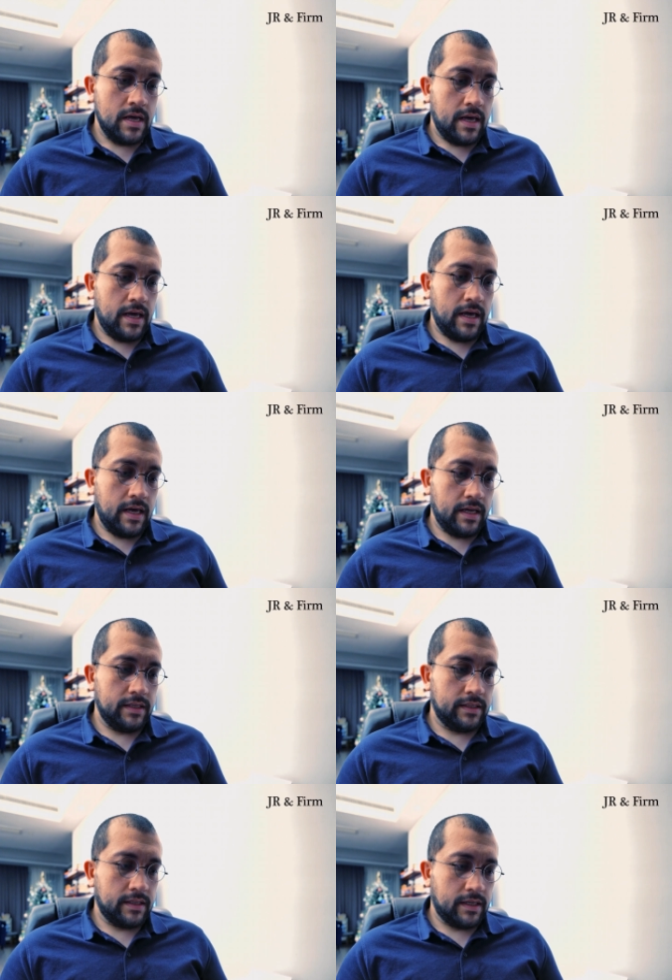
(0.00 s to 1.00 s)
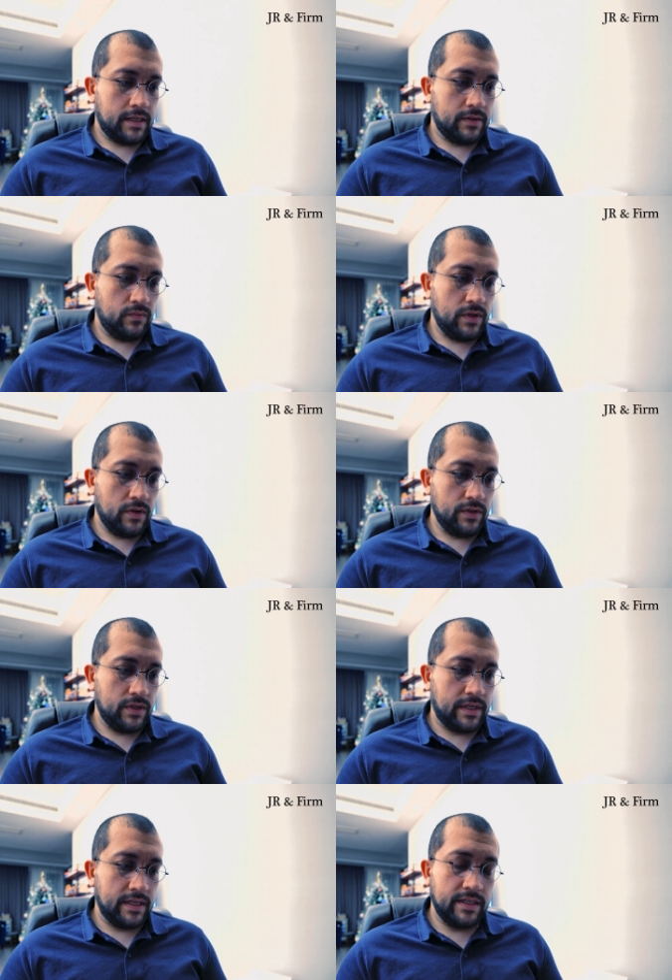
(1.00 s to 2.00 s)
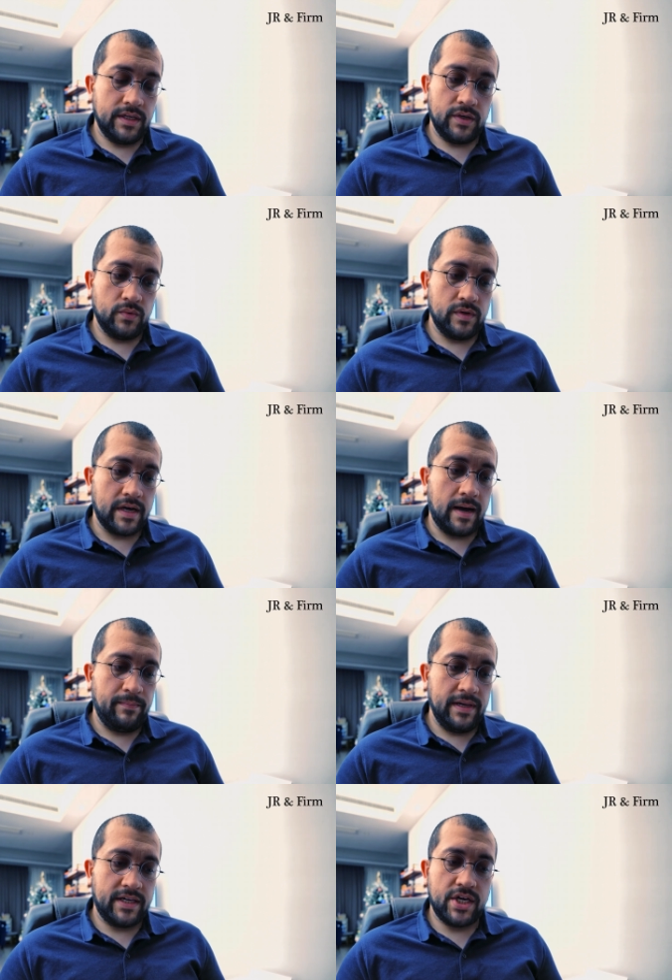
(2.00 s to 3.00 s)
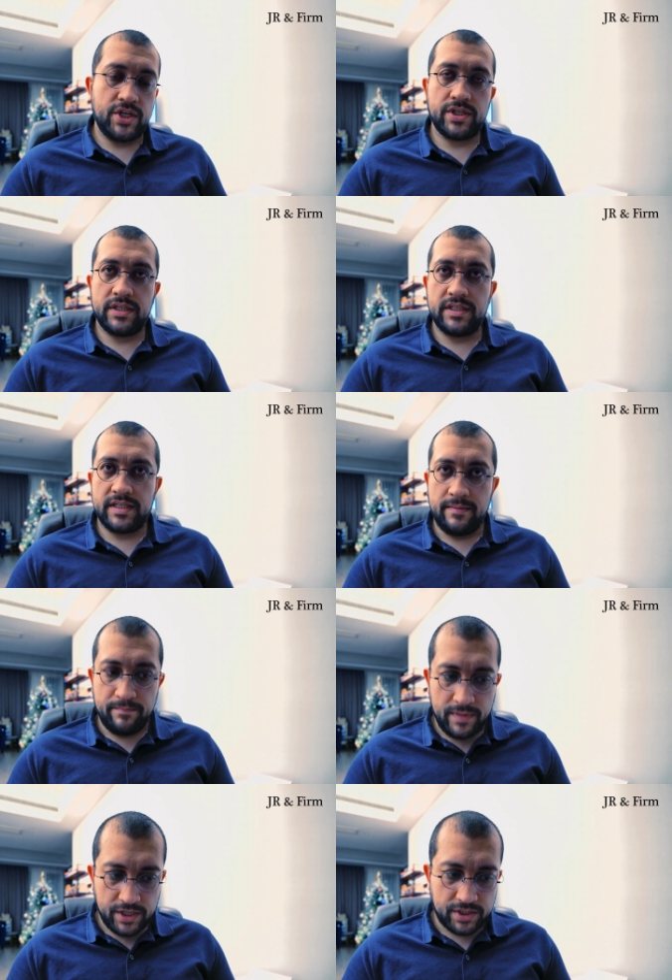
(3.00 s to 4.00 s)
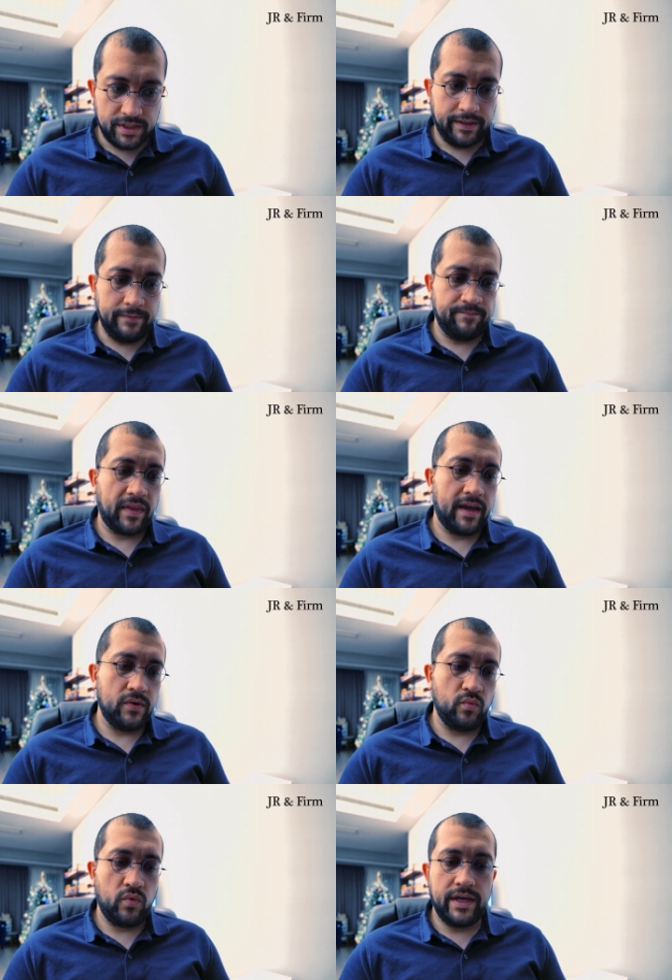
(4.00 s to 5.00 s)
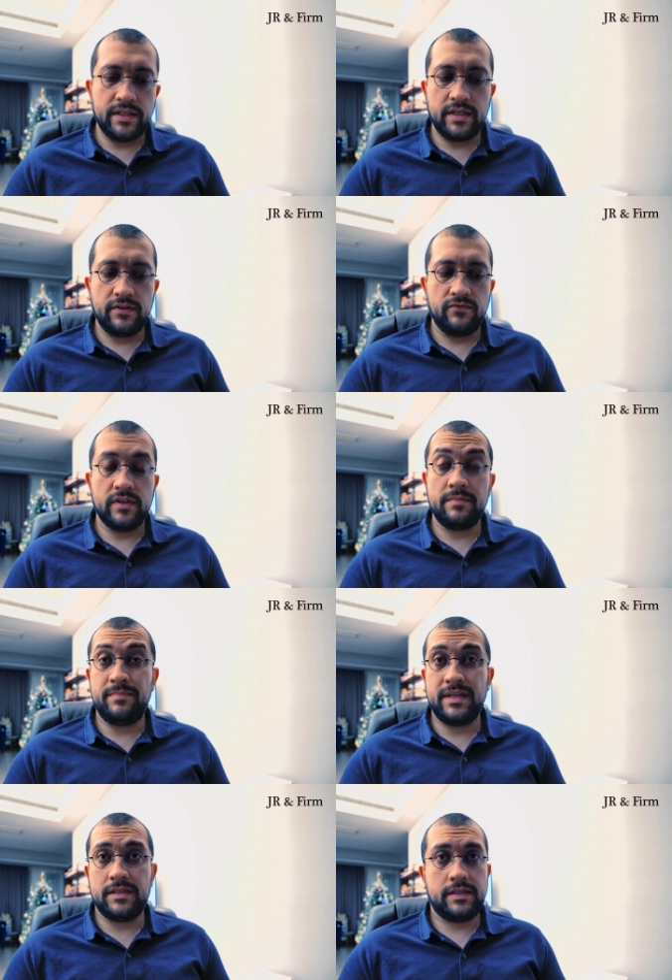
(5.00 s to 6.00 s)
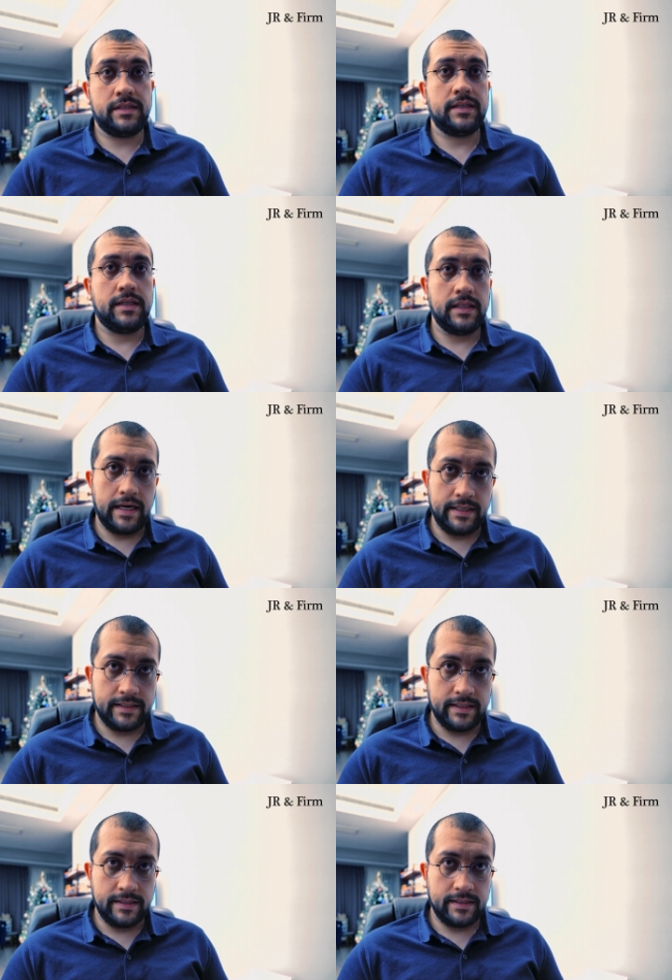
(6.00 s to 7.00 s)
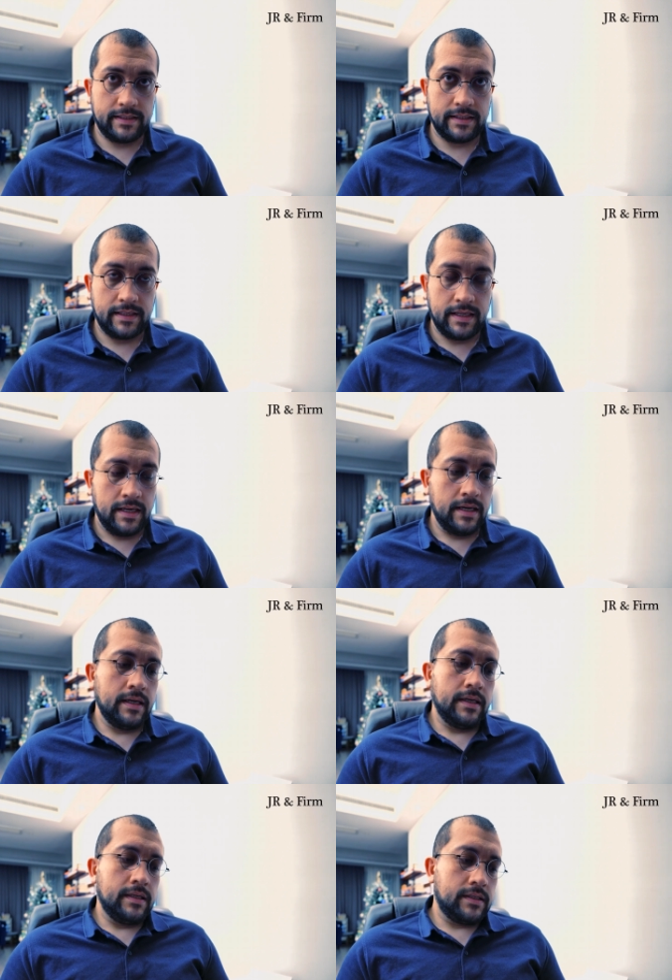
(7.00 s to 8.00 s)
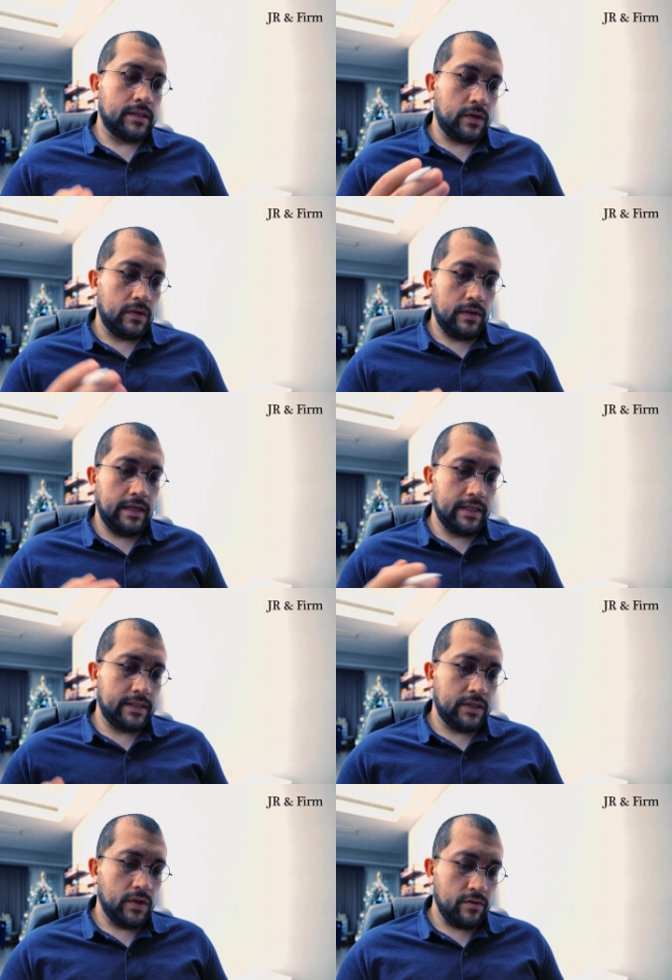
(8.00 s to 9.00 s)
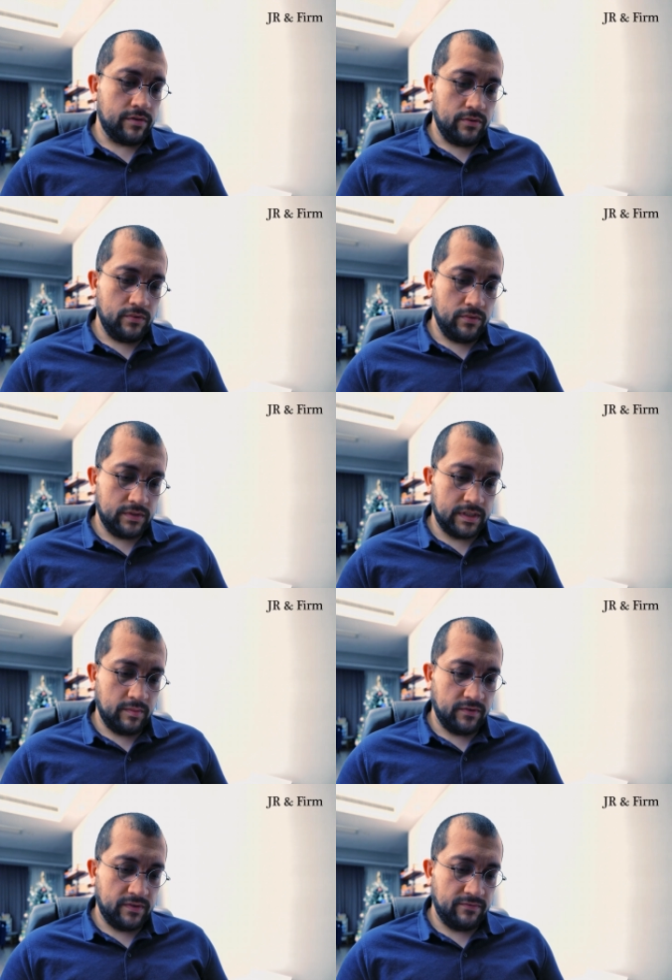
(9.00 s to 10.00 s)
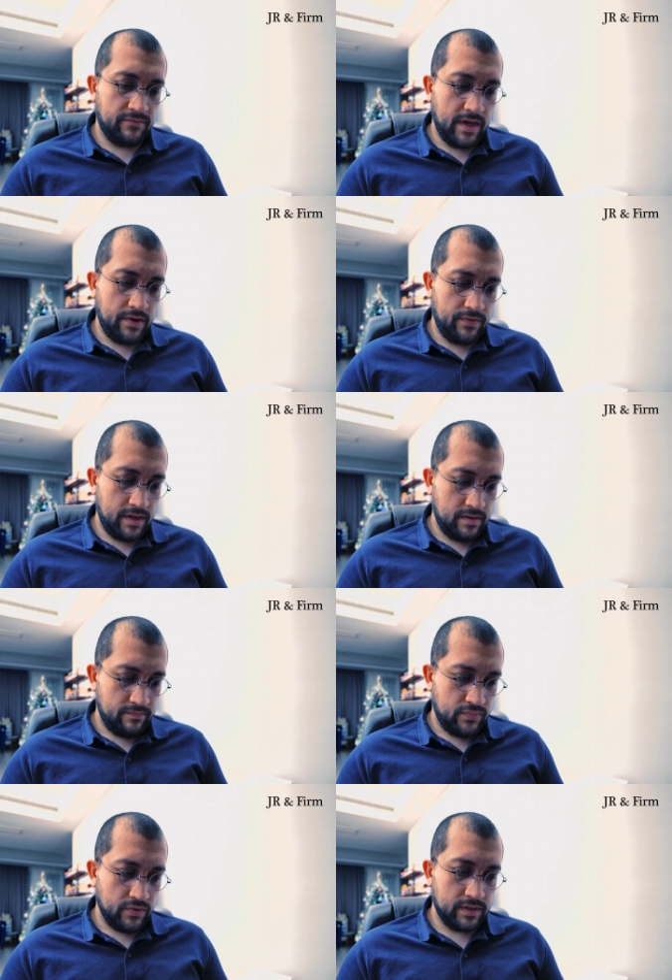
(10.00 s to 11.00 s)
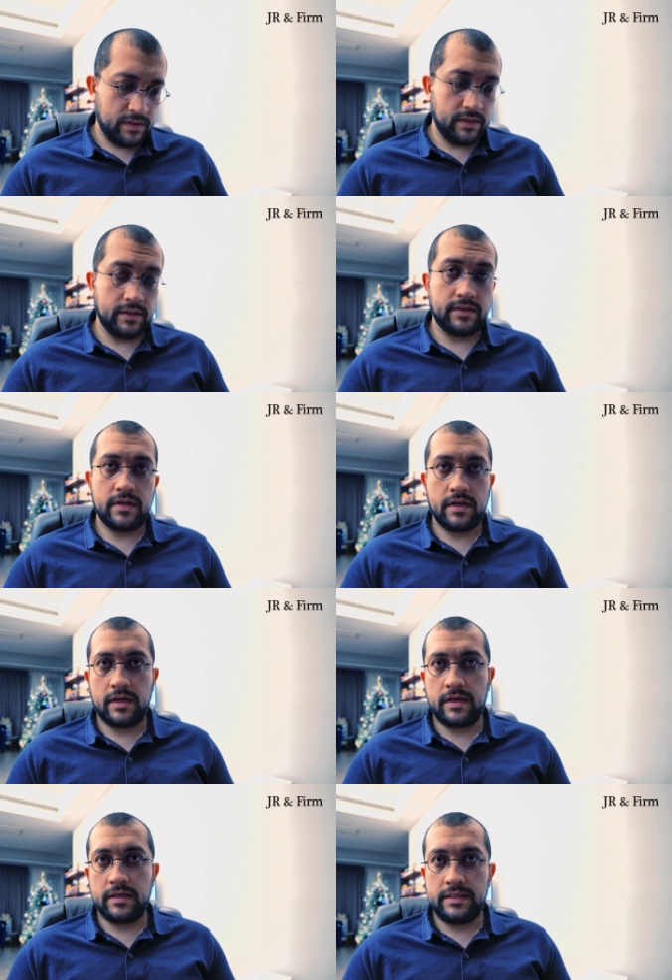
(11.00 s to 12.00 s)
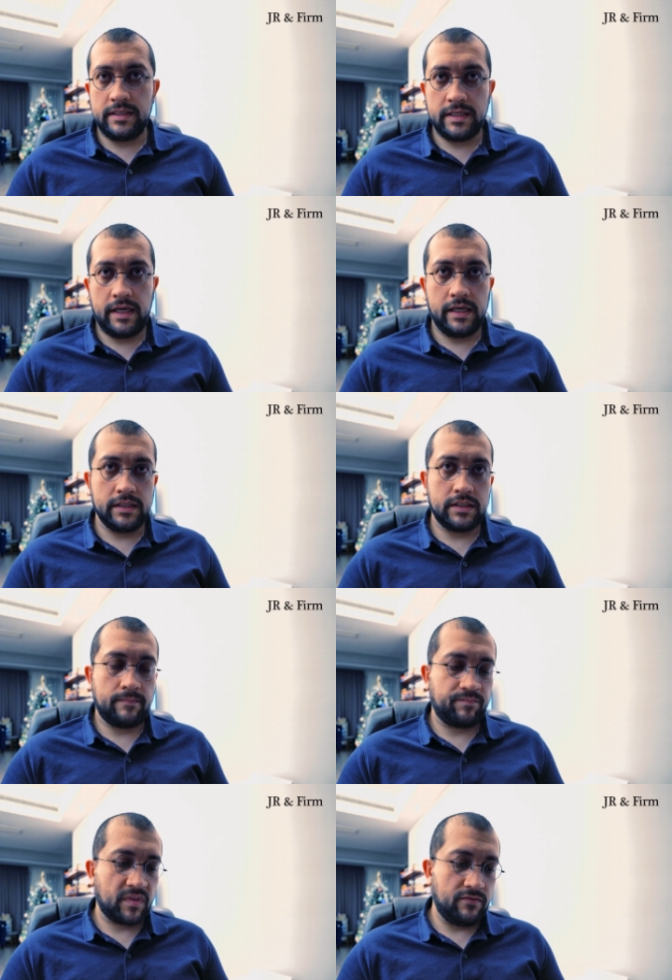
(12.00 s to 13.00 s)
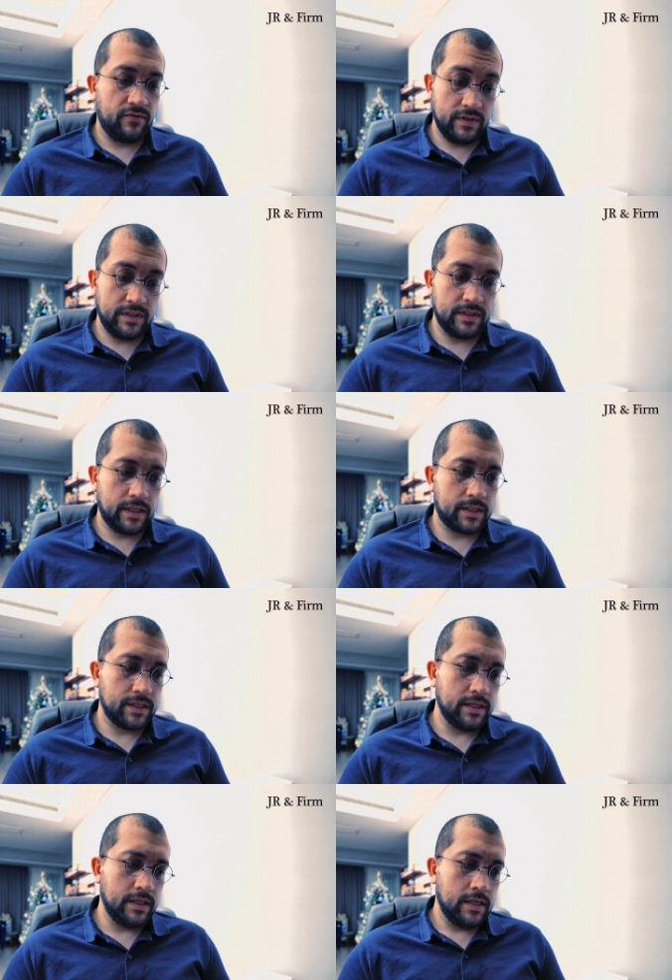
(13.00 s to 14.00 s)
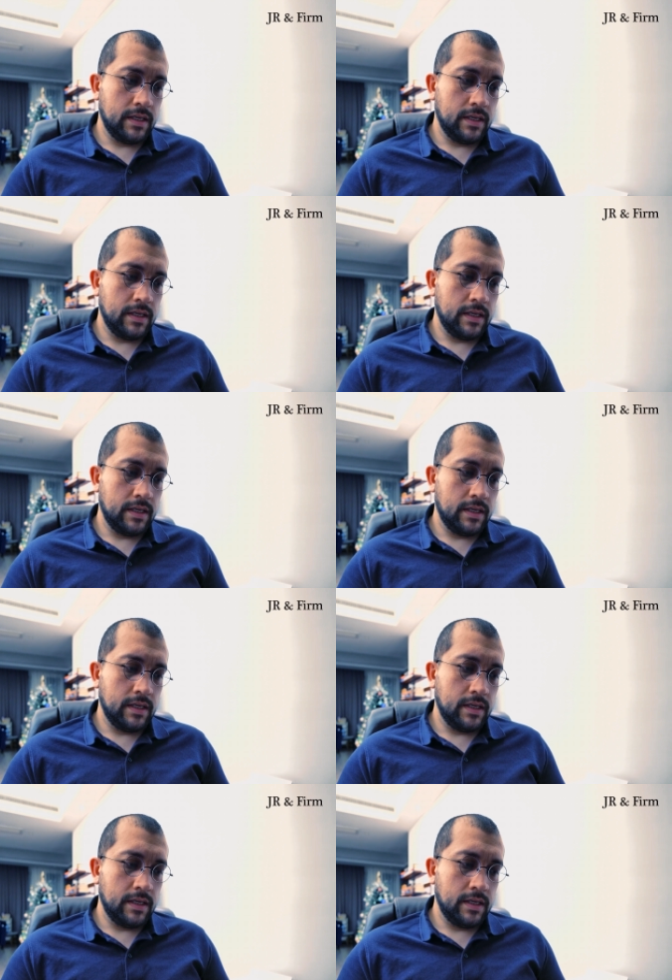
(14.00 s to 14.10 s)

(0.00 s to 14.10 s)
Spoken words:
And we're going to continue with application submission and waiting for the business license. So let's go through some of the very important details for this section.